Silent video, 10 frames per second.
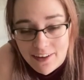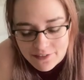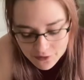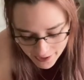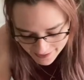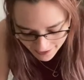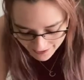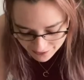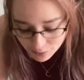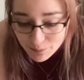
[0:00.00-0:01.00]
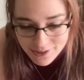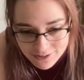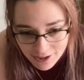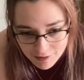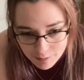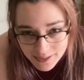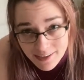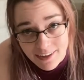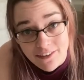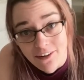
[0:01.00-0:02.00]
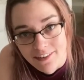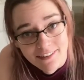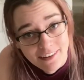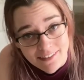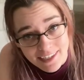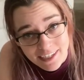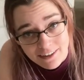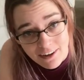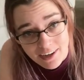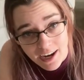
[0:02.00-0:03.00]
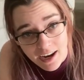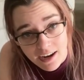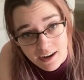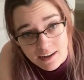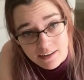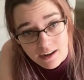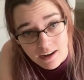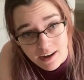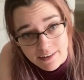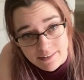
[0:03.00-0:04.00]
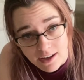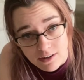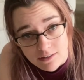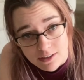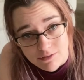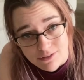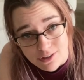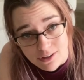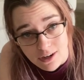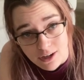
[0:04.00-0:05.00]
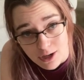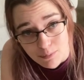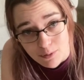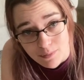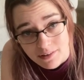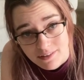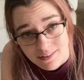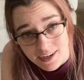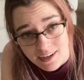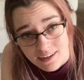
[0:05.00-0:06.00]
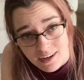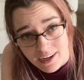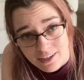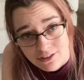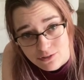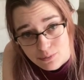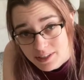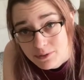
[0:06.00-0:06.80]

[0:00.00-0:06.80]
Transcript: So I got a new bookshelf because I saw this on TikTok and I sat on it for a couple months and I just really,